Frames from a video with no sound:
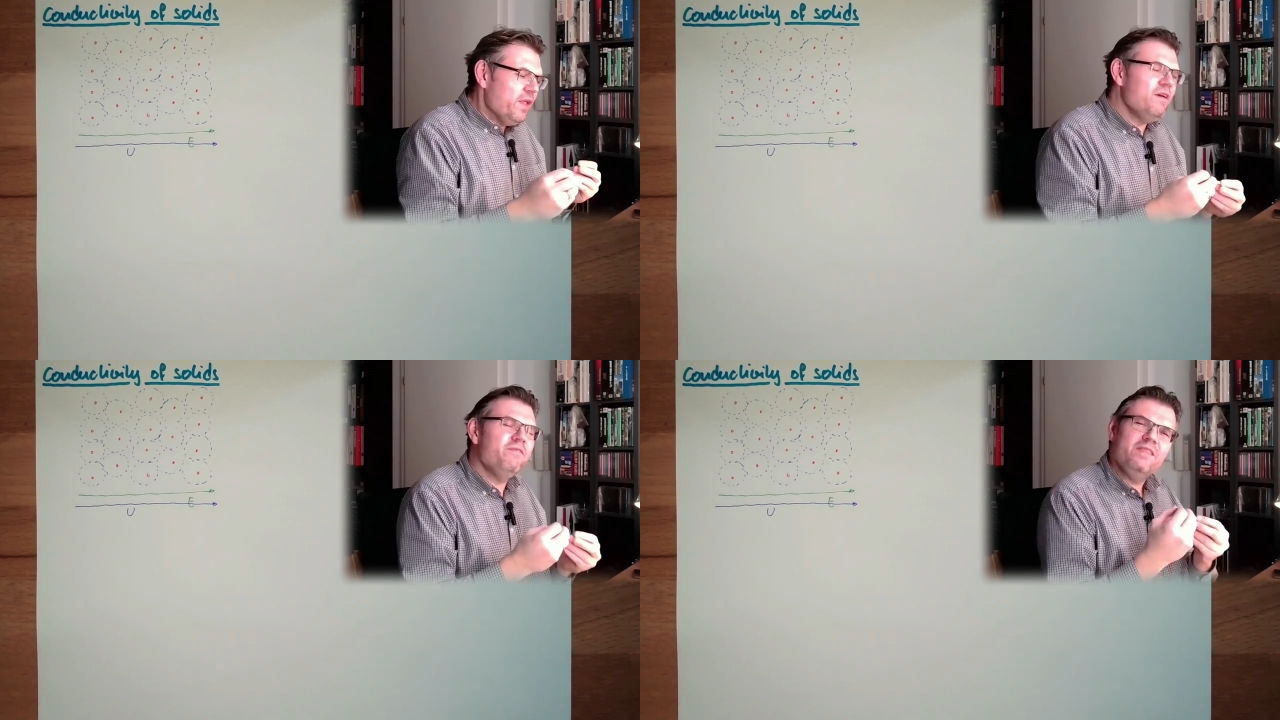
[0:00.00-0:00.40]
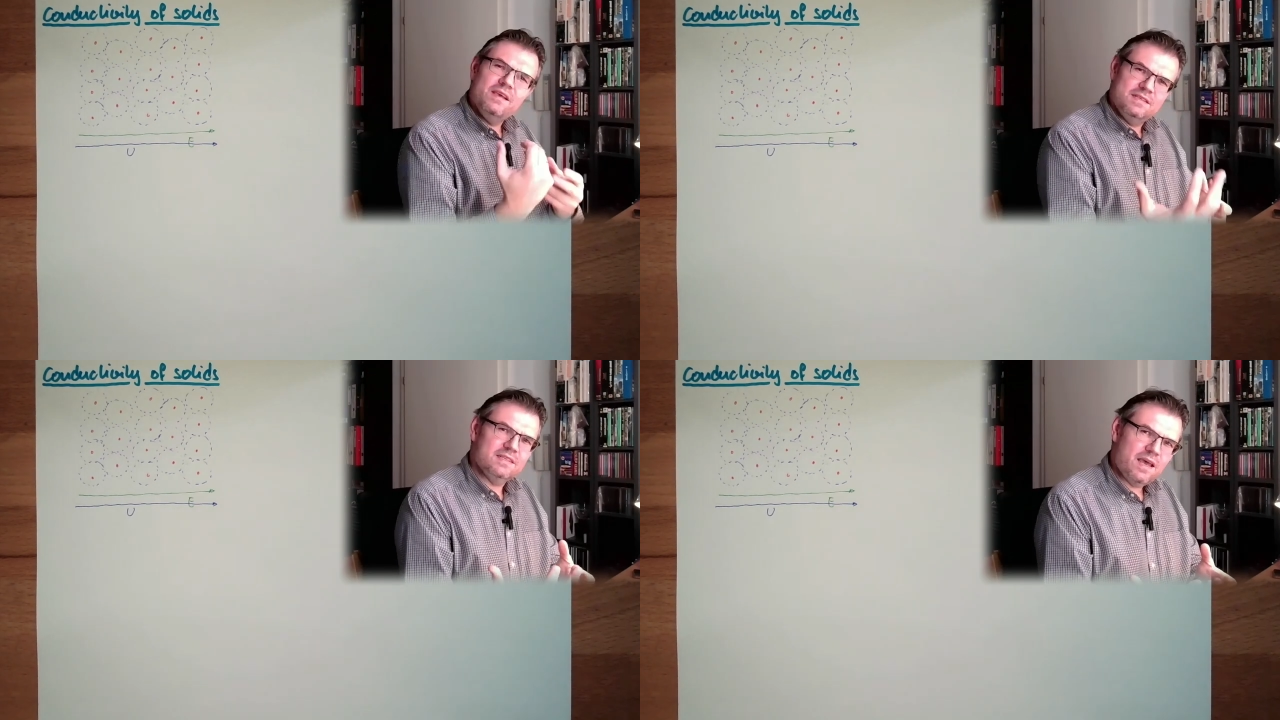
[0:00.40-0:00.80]
If
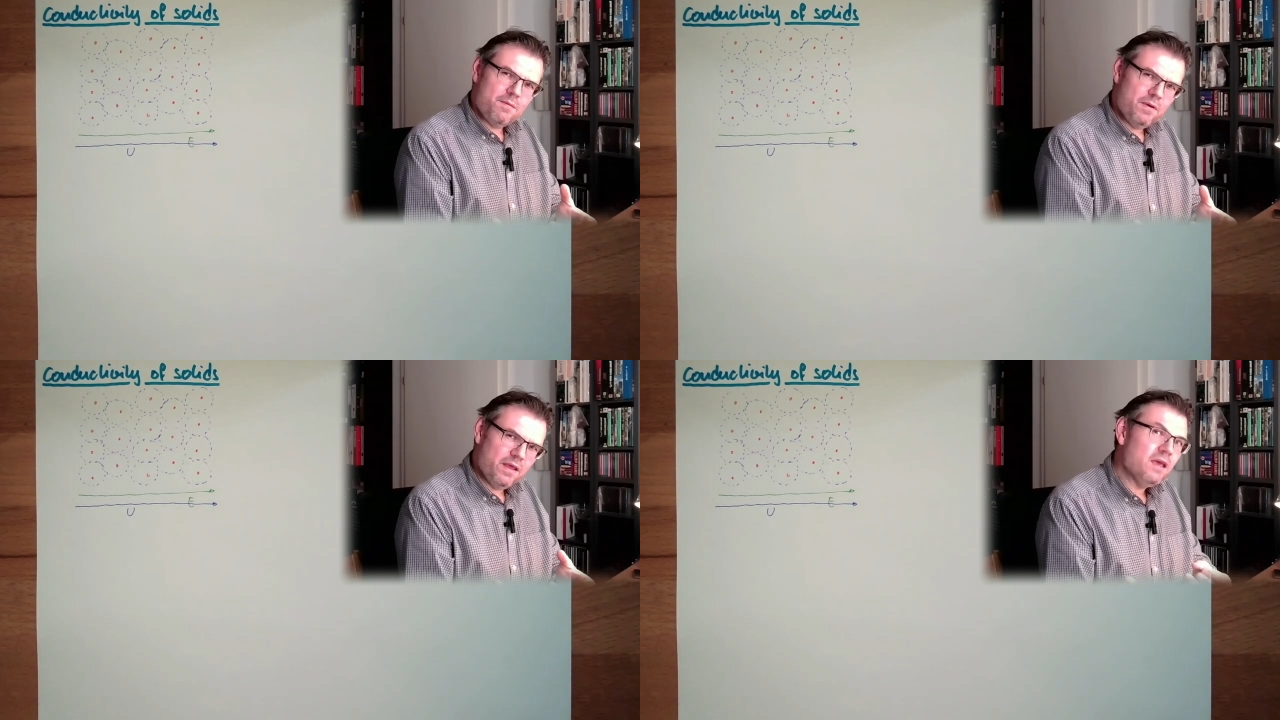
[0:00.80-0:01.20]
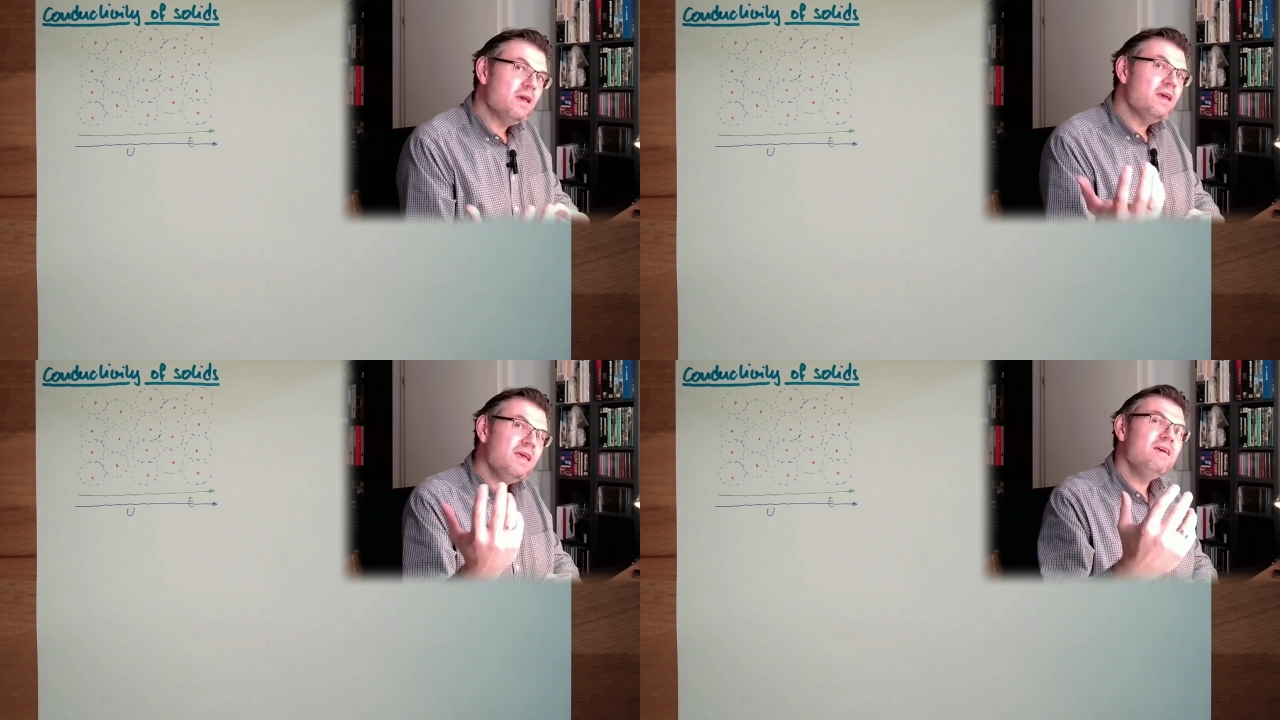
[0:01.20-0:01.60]
this is happening,
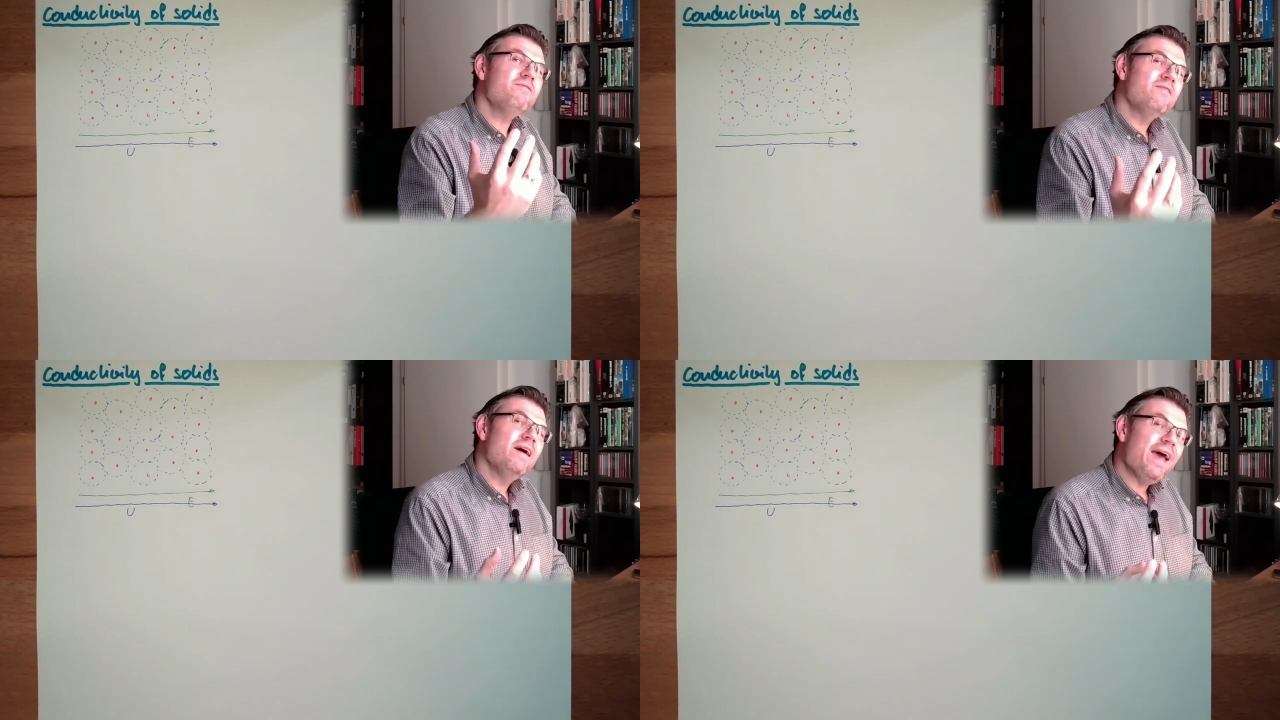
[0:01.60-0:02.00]
if